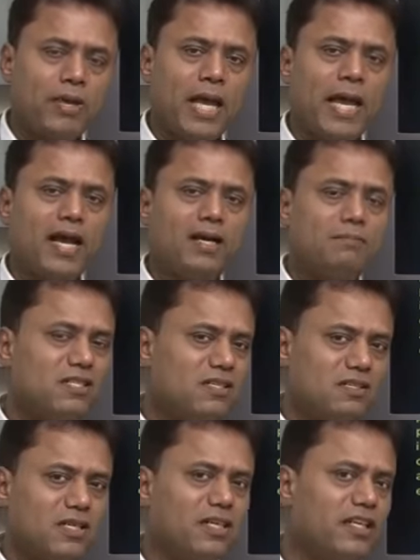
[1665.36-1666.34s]
and
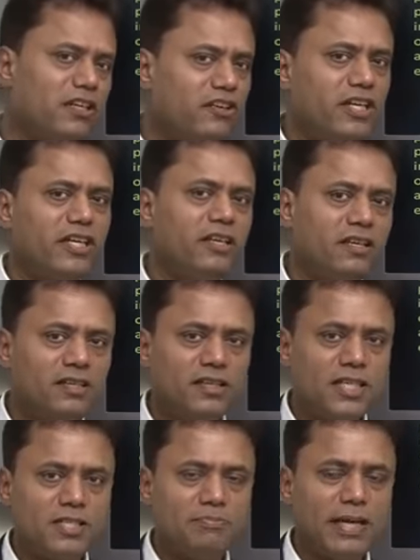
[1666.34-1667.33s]
business continuity
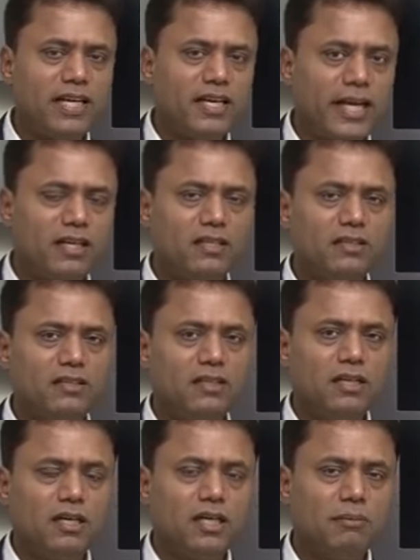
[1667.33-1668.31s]
is maintained.
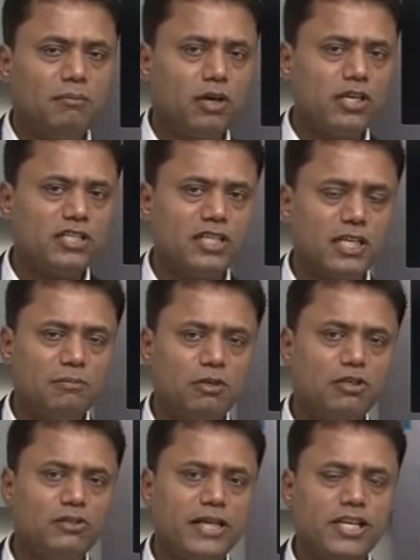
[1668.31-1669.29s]
Employees are able
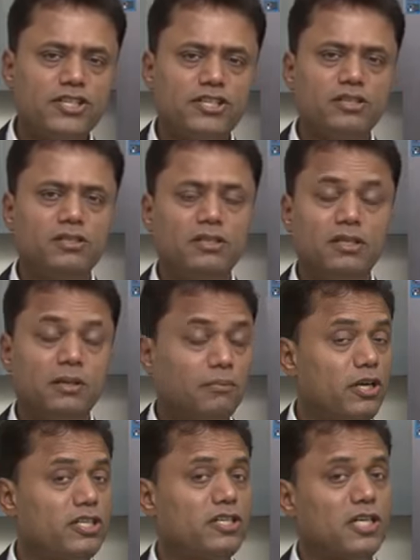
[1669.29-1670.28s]
to reach,
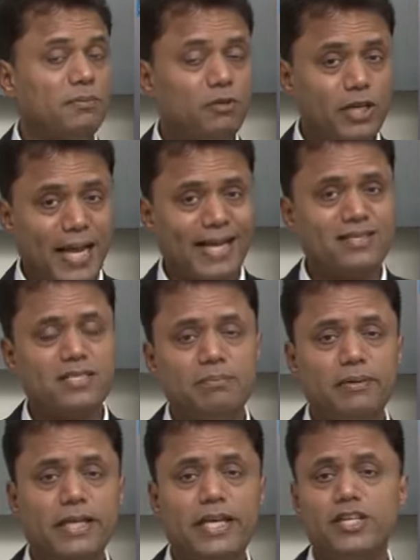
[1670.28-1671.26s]
employees are able to access
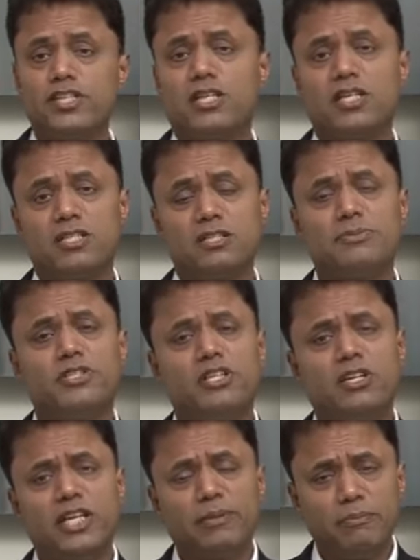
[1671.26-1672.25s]
application, customers
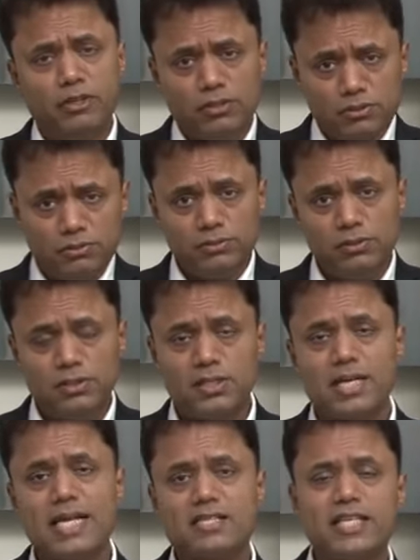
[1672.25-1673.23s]
are able to
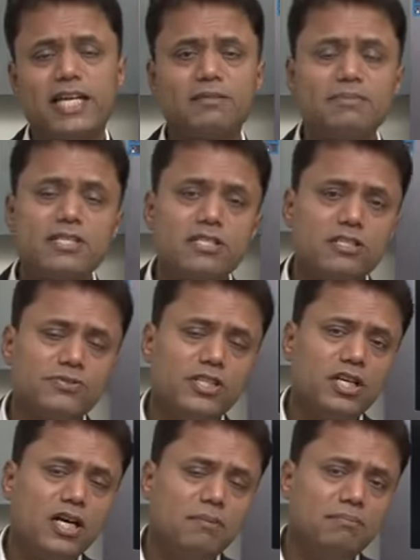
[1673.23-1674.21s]
transact business with
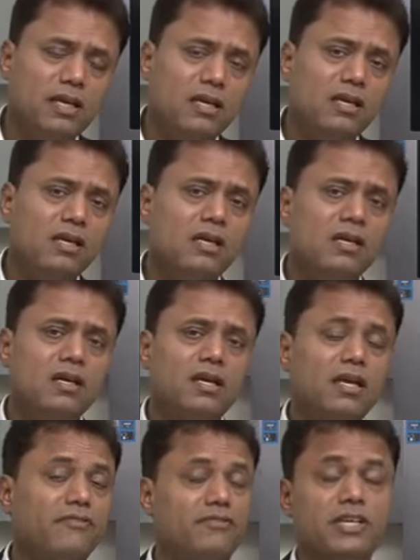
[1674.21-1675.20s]
the company.
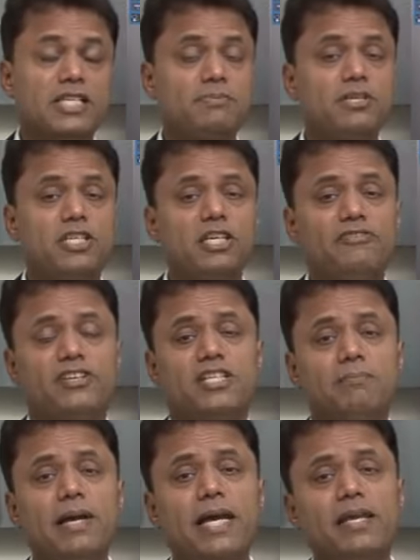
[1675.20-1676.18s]
Especially if it is
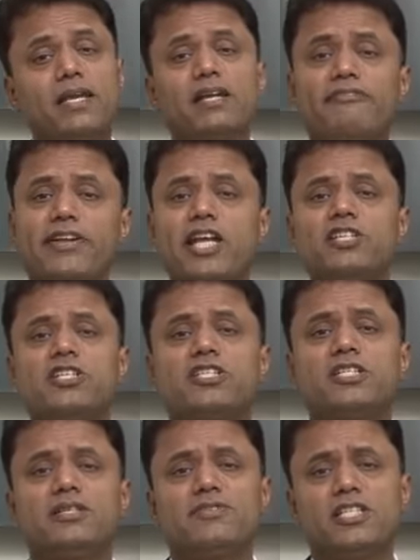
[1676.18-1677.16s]
a banking and financial
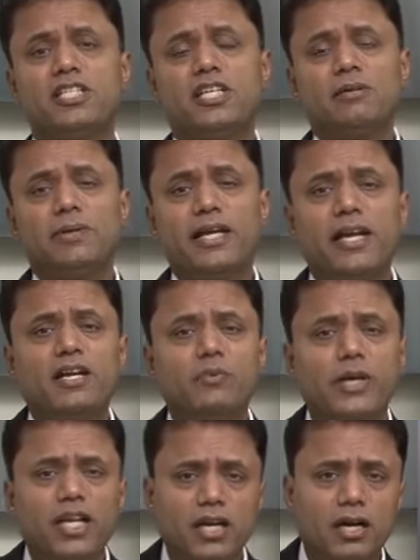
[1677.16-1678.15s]
service, it will be hit
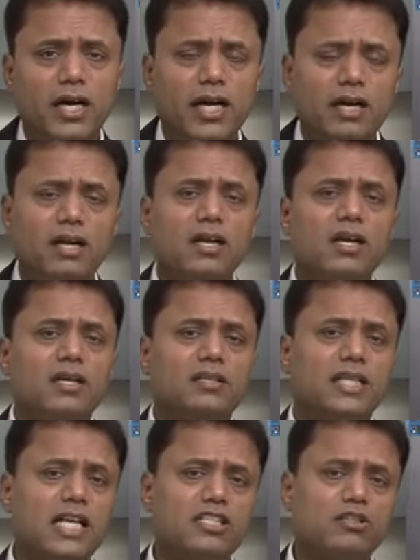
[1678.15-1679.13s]
very hard.
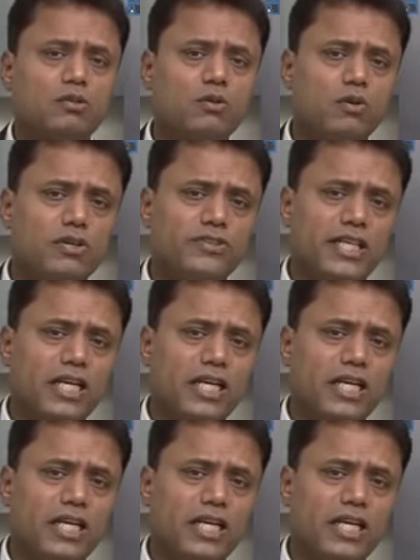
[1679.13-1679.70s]
That's the core of the